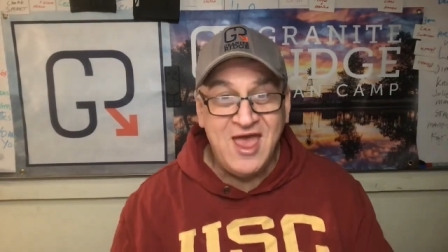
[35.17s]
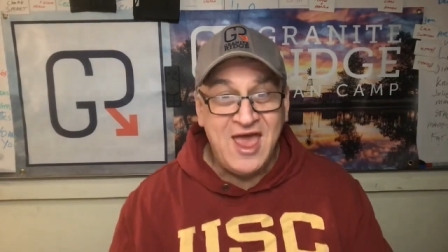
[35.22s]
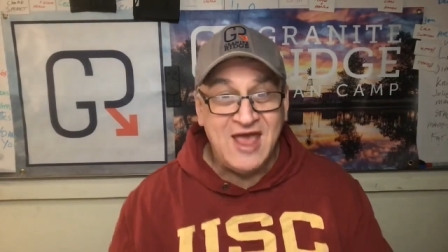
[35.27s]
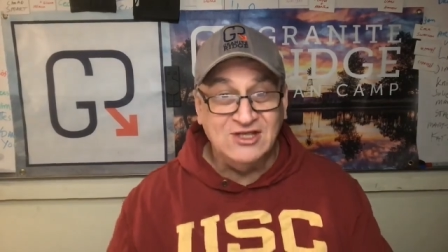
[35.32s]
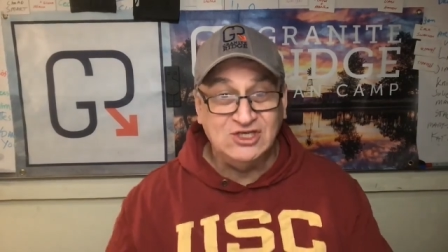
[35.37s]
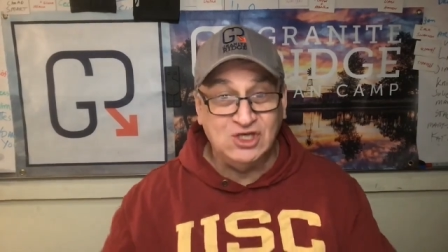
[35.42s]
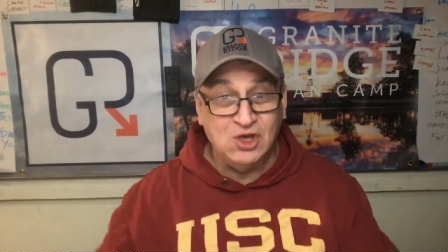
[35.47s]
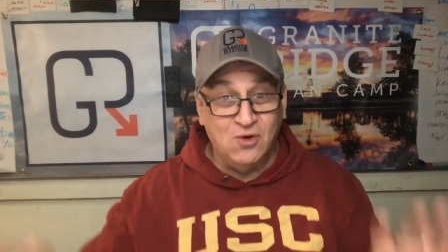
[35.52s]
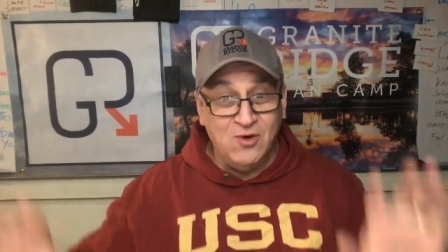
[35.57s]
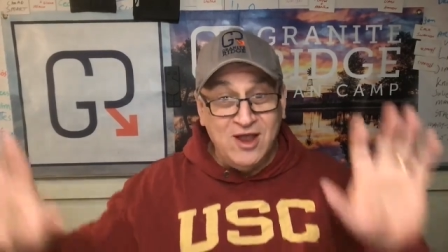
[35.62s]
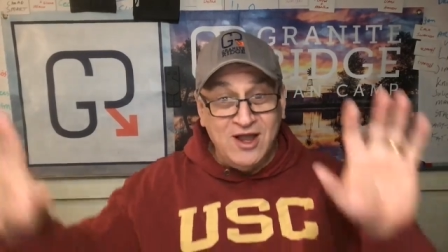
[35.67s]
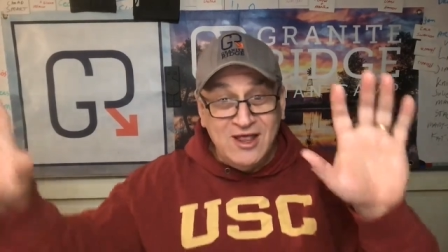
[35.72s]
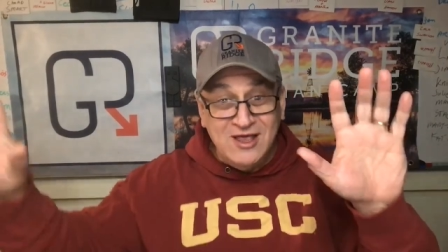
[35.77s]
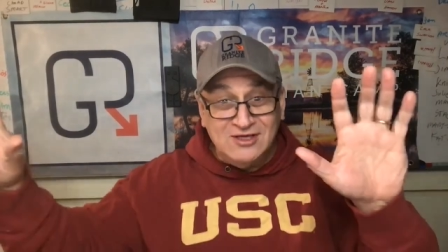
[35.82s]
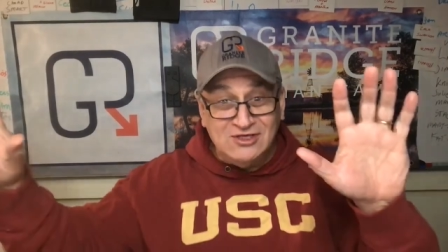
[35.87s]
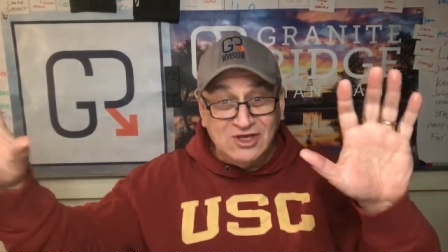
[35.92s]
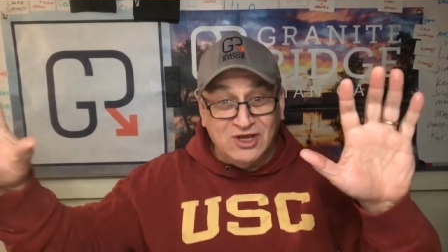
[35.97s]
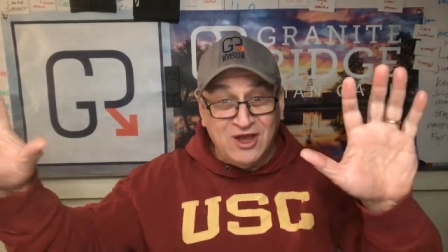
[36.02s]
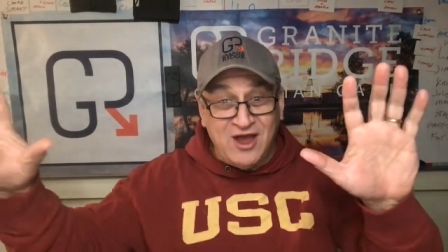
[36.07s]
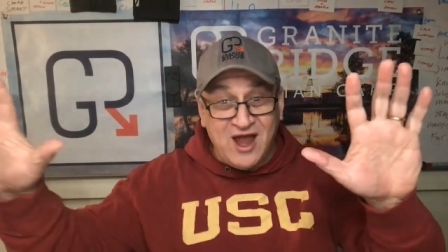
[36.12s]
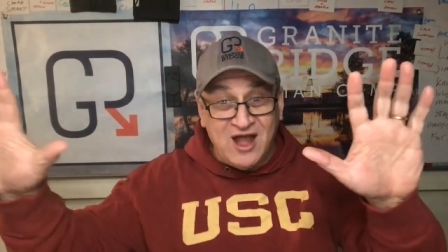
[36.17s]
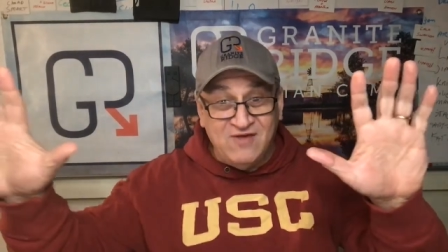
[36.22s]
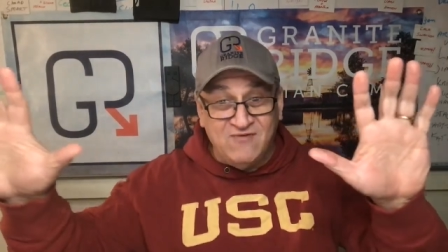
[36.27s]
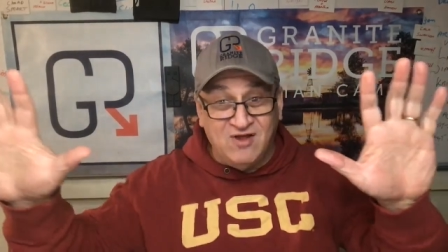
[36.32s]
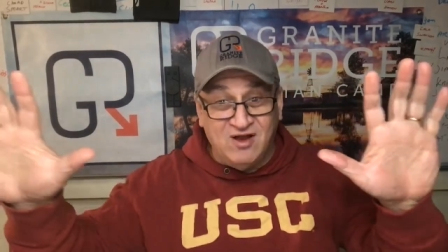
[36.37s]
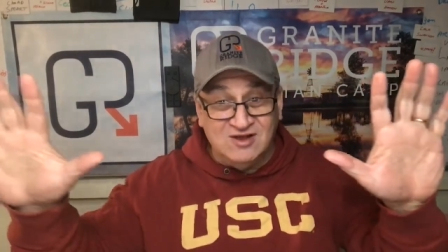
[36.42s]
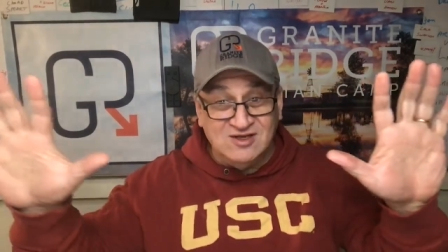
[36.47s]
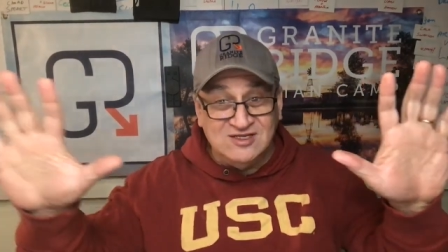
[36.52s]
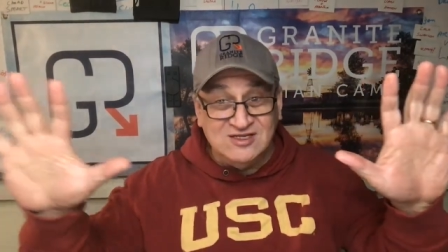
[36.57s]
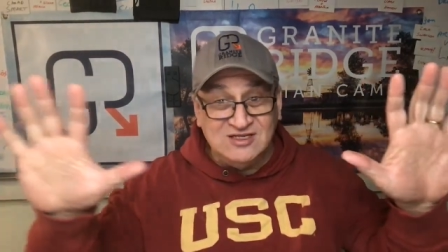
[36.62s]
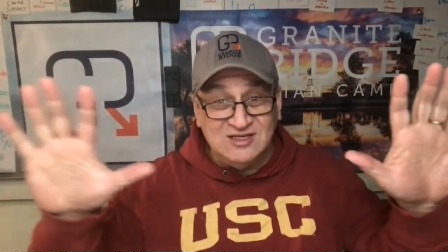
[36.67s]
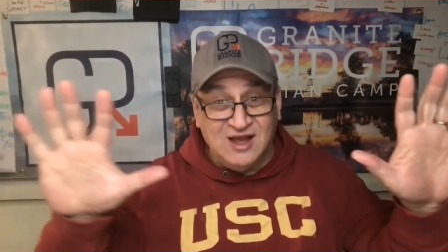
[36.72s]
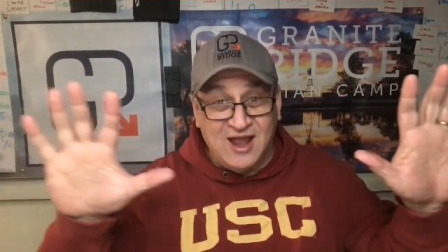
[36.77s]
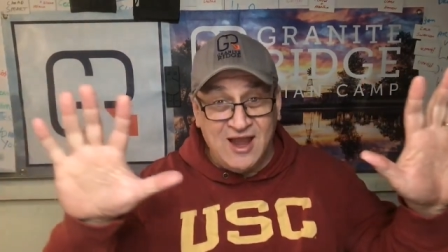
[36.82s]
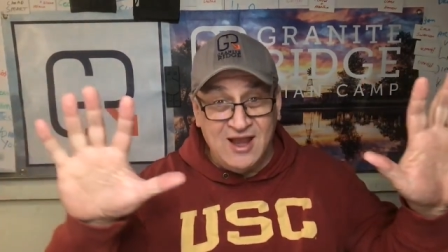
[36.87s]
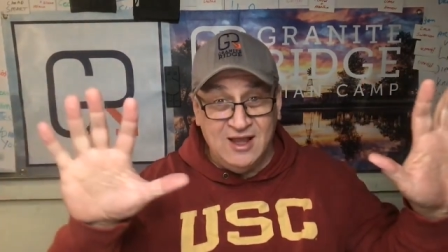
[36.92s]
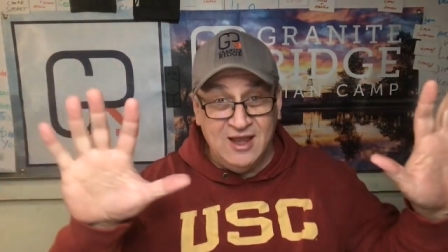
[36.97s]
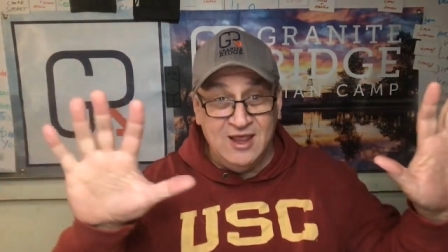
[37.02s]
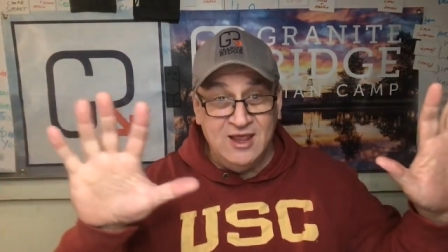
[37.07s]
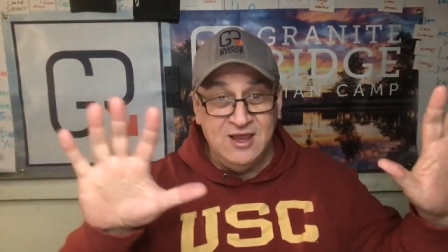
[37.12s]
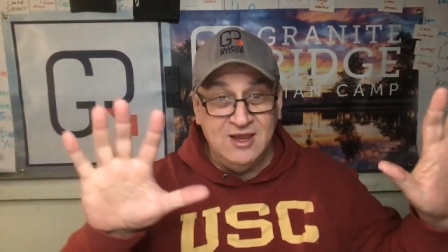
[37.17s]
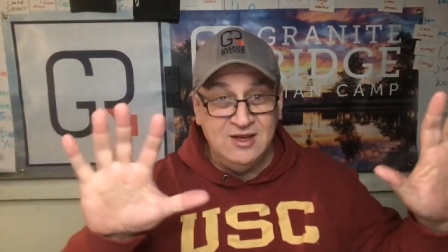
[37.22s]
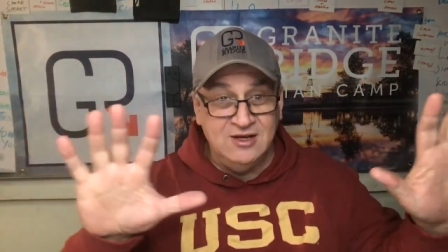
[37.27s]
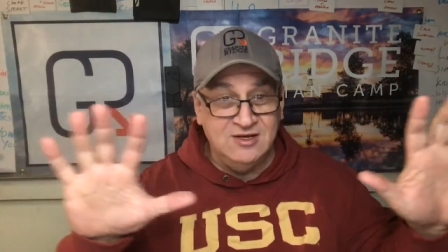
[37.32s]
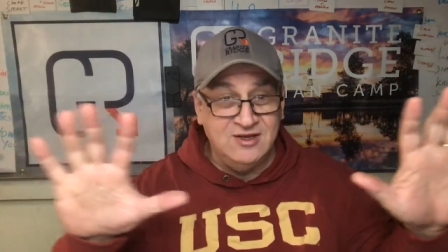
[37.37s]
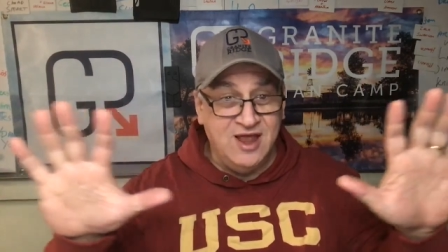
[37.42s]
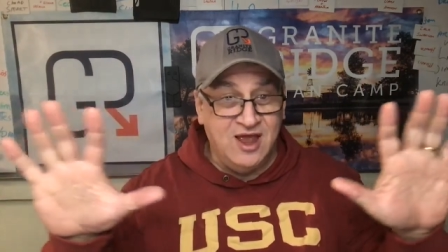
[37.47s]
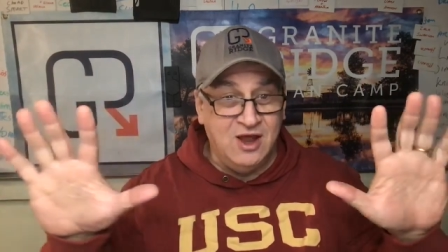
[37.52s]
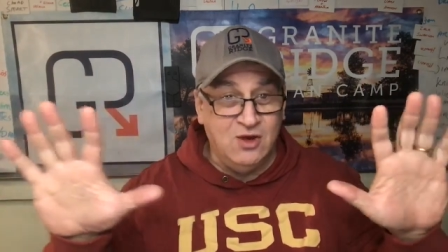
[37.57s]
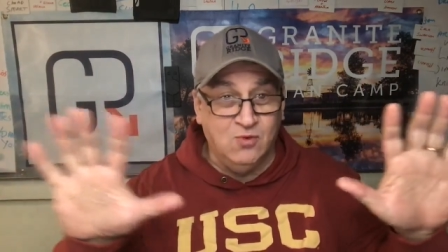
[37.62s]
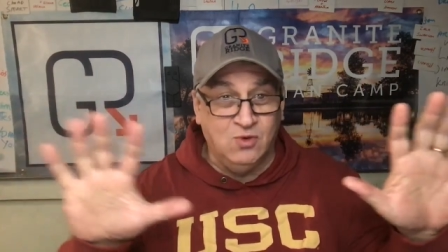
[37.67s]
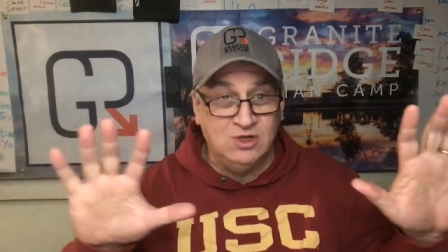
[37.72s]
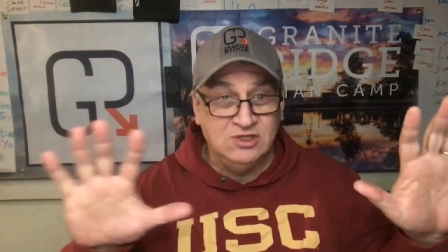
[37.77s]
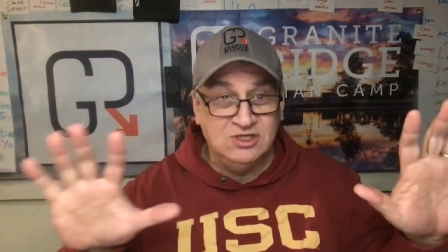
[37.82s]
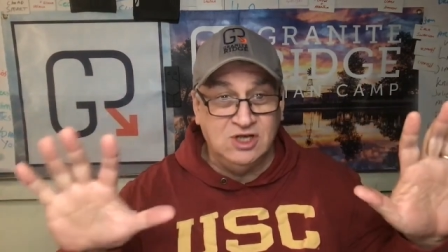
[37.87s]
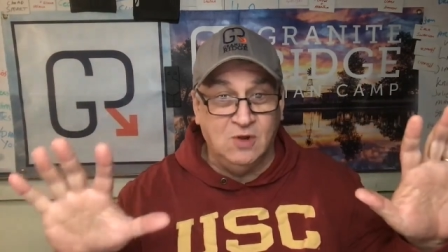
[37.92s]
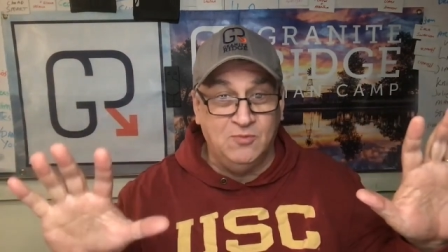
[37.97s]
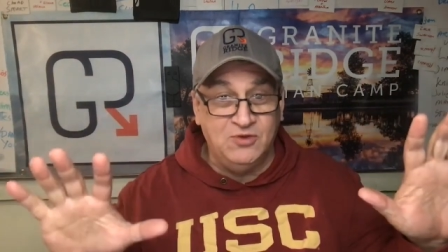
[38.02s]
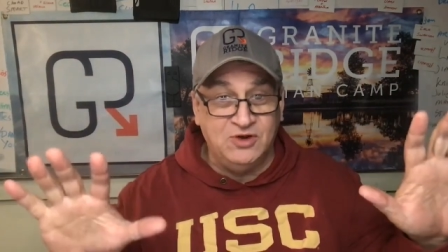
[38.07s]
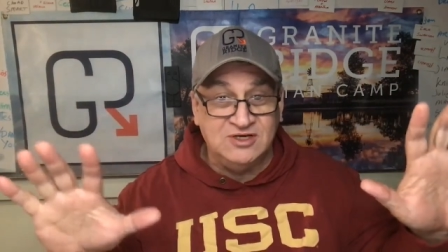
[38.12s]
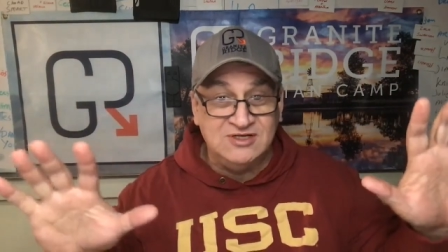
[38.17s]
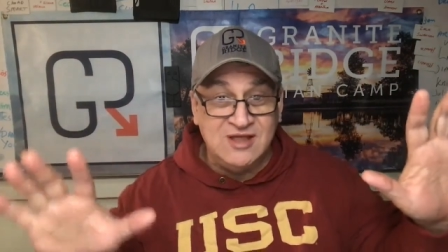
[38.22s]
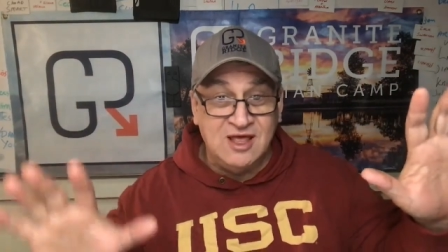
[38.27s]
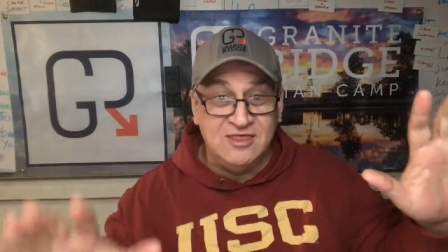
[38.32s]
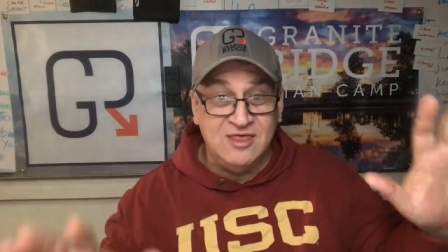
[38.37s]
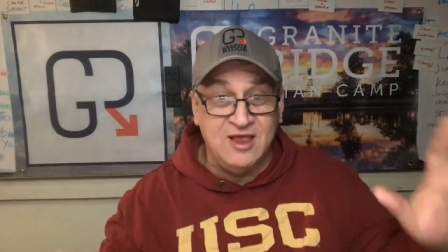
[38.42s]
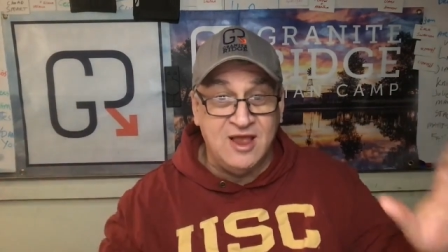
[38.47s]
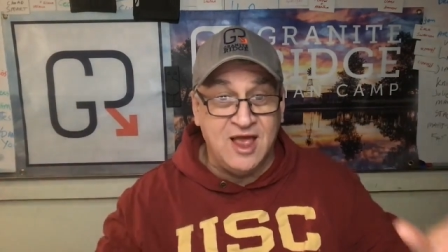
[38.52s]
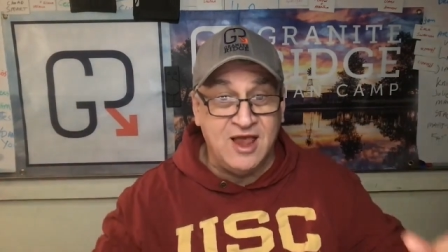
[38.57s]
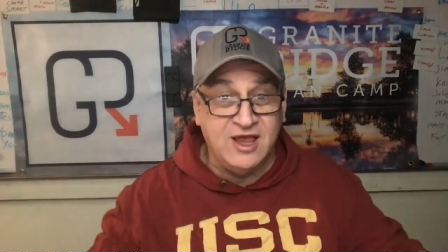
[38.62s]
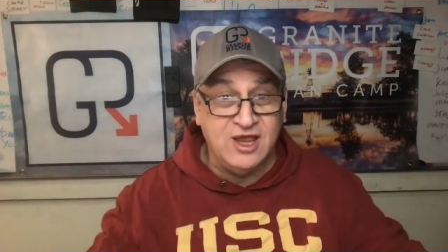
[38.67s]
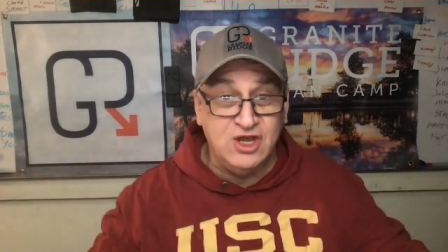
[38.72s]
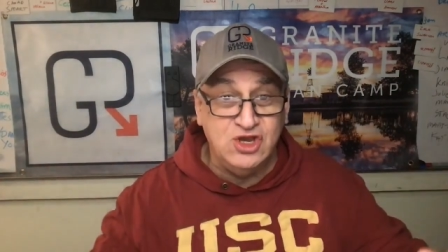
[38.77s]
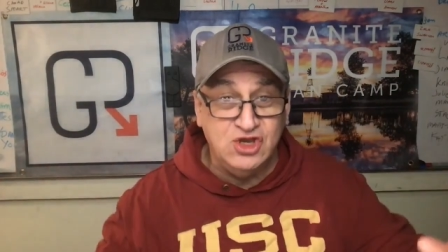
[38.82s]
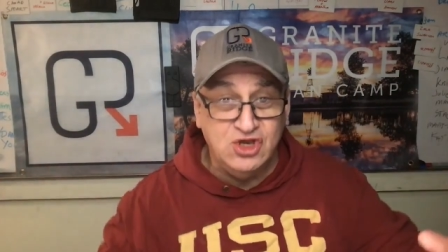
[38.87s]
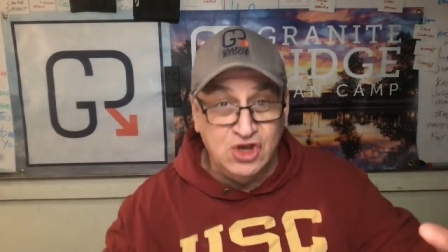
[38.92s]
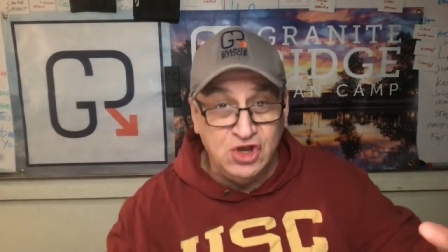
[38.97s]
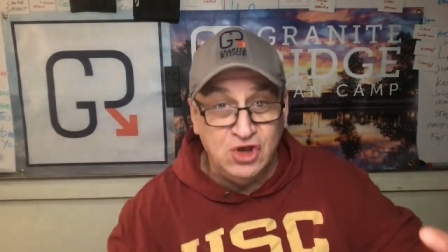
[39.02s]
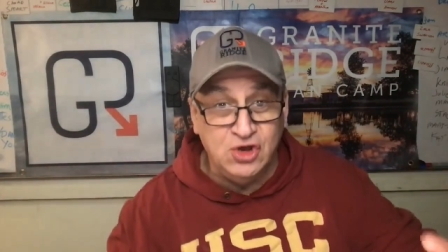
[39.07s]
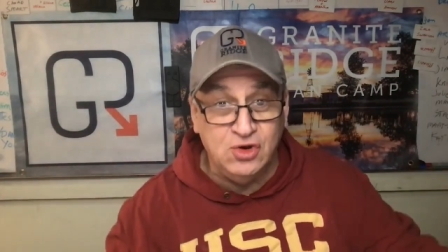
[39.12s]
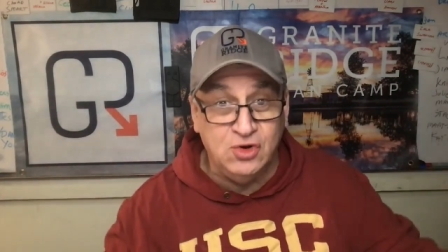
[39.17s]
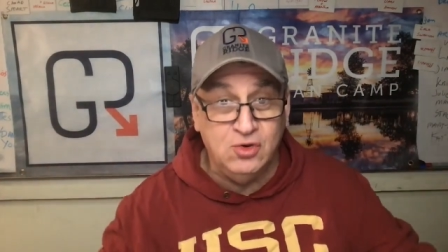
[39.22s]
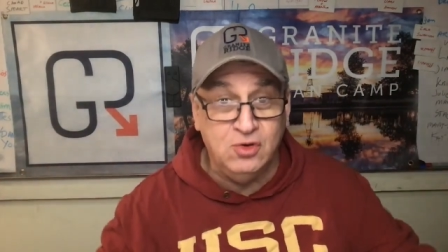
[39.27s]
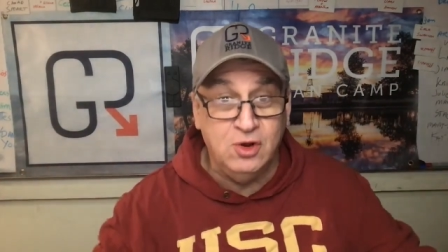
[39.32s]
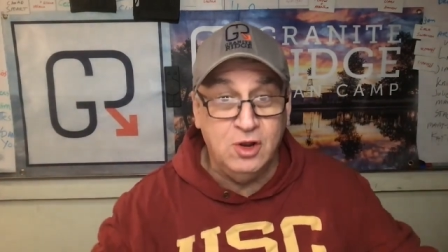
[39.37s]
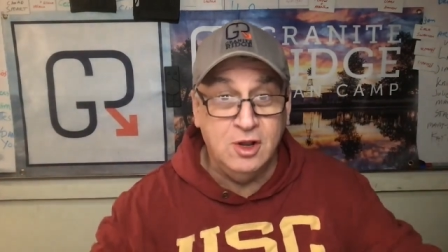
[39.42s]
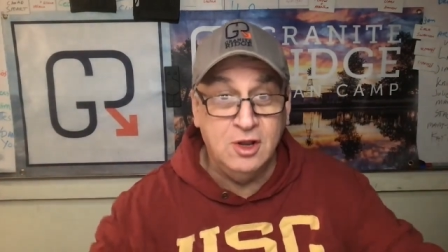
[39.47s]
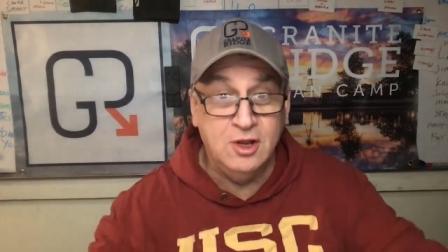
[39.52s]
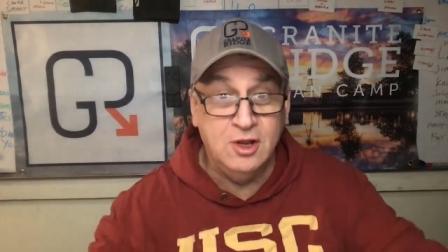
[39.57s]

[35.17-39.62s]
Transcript: And so it is kind of on a slightly downward slope. There's nothing I can do